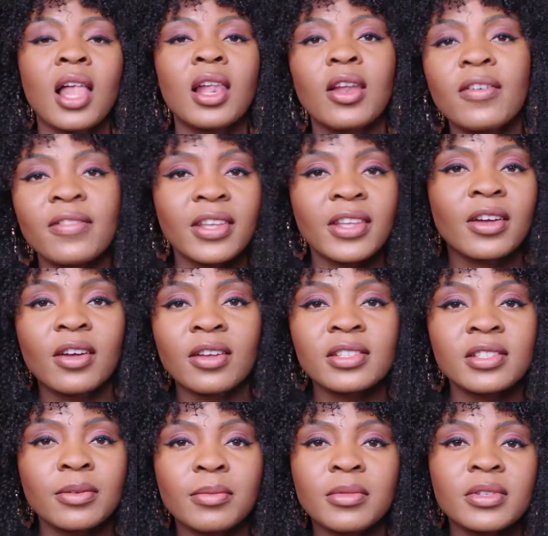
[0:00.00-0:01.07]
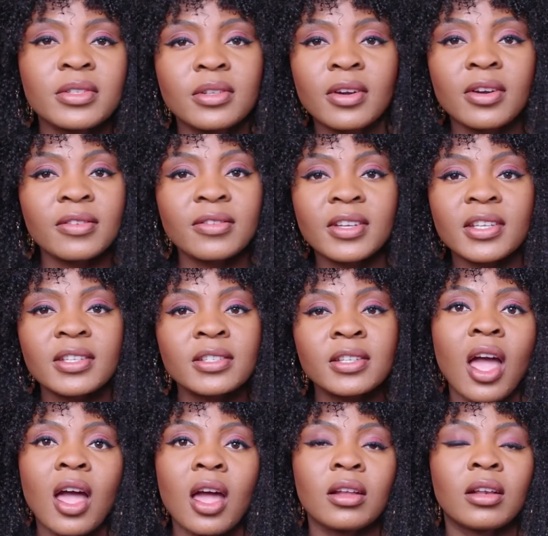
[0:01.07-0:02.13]
I love the customer service.
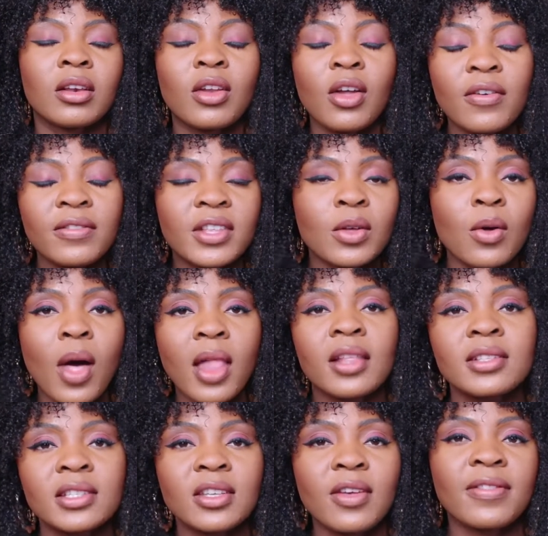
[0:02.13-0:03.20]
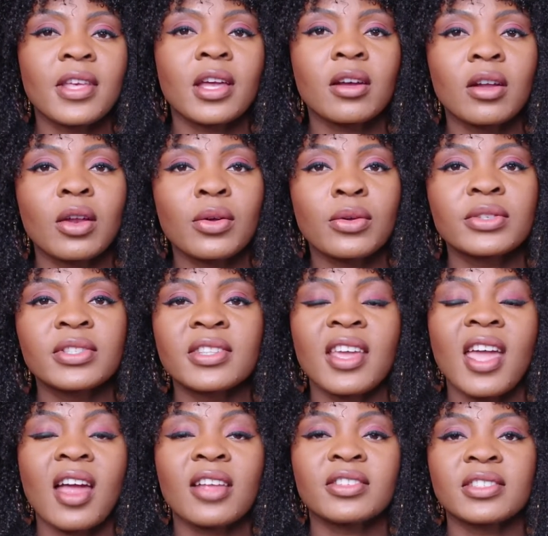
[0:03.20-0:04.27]
I love the quality of their clothes.
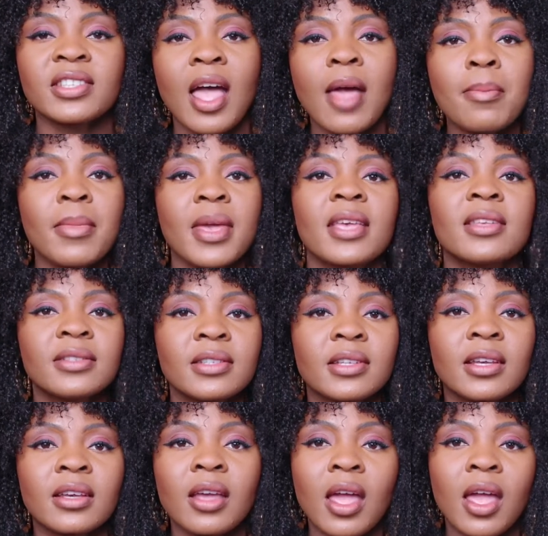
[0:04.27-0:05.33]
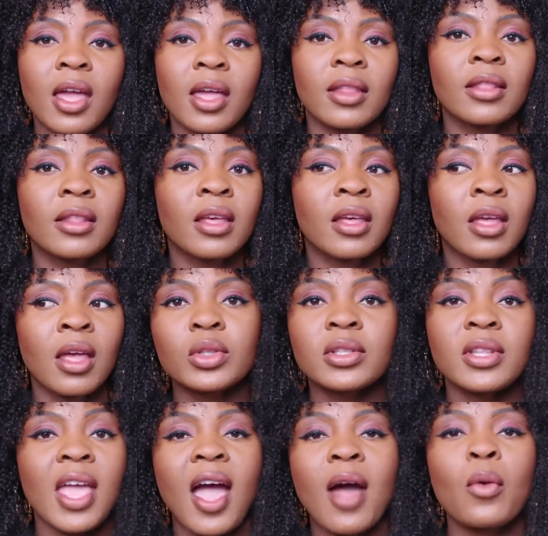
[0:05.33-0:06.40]
They are just amazing, and
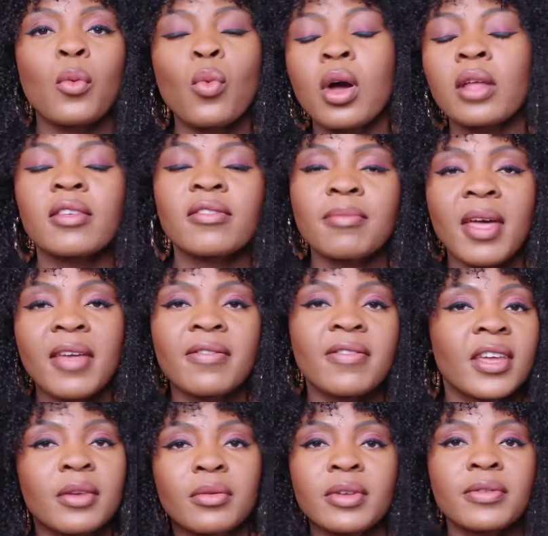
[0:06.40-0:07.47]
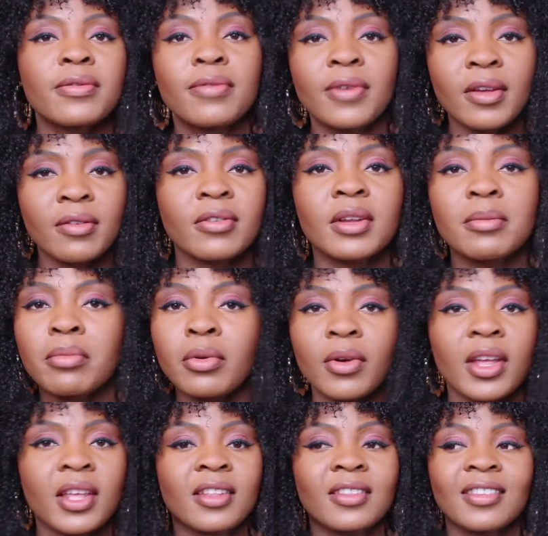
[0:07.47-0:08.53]
they are one of my very favorite
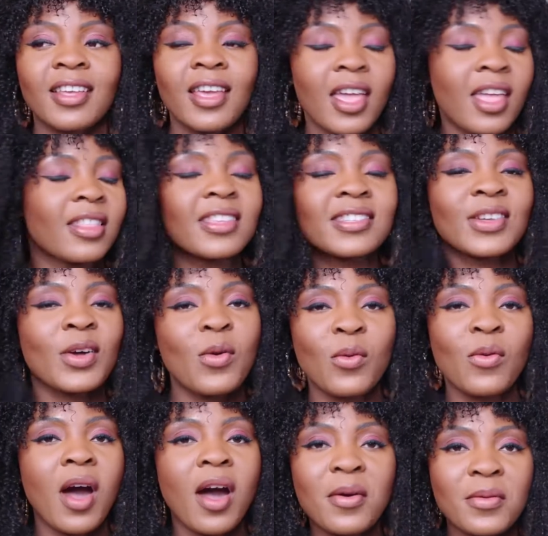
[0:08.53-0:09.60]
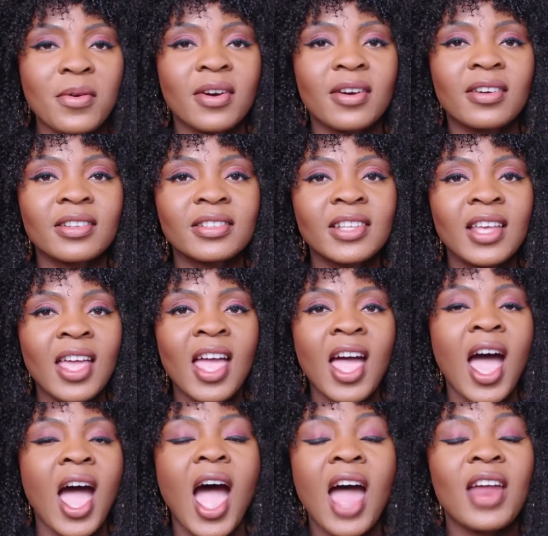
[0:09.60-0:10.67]
brands in this whole wide world.
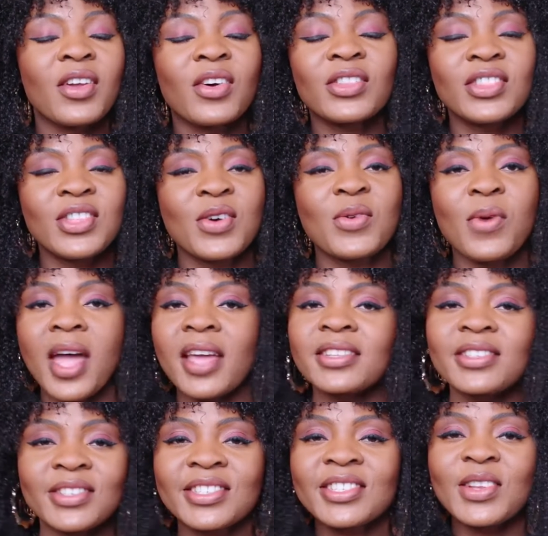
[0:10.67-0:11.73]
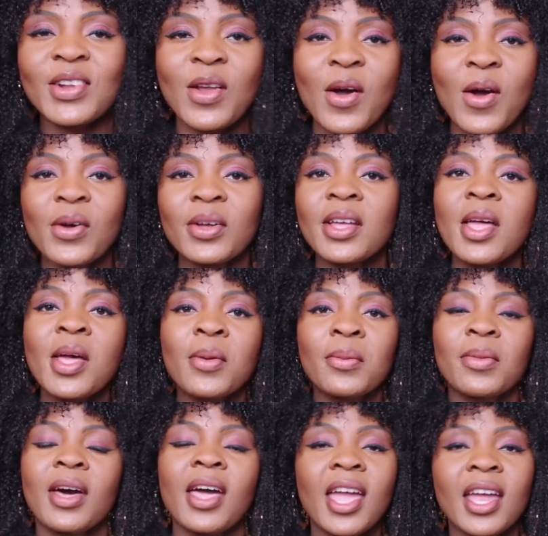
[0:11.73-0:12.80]
I don't know why it took so long,
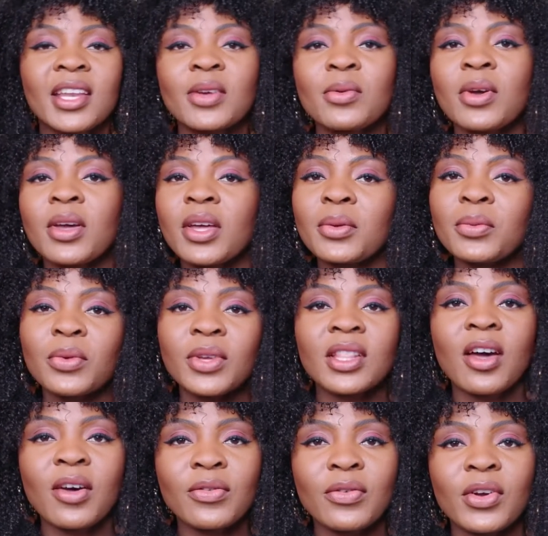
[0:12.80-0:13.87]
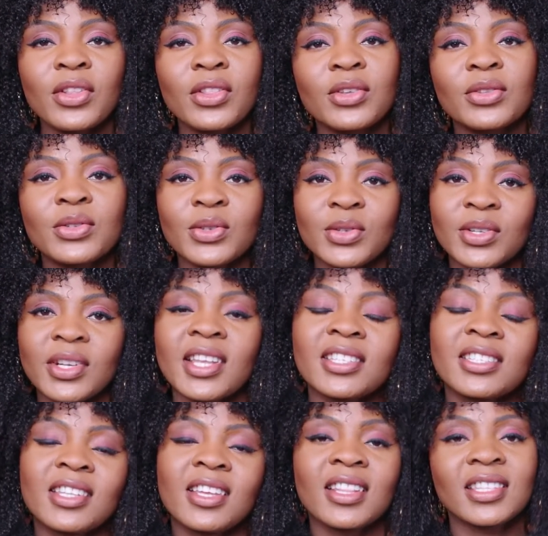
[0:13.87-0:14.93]
but anyway, without further ado,
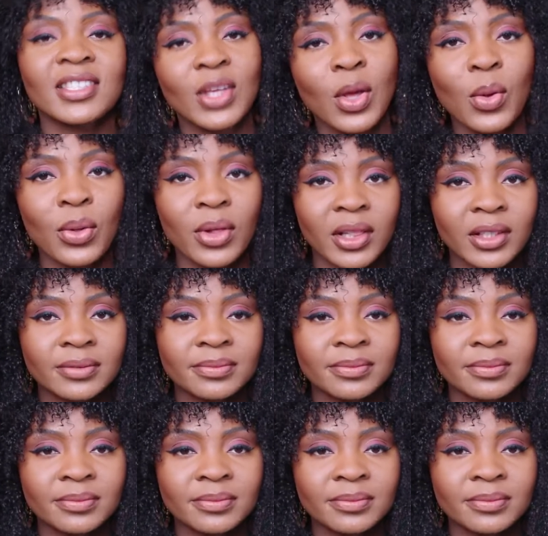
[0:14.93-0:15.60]
let's start this haul.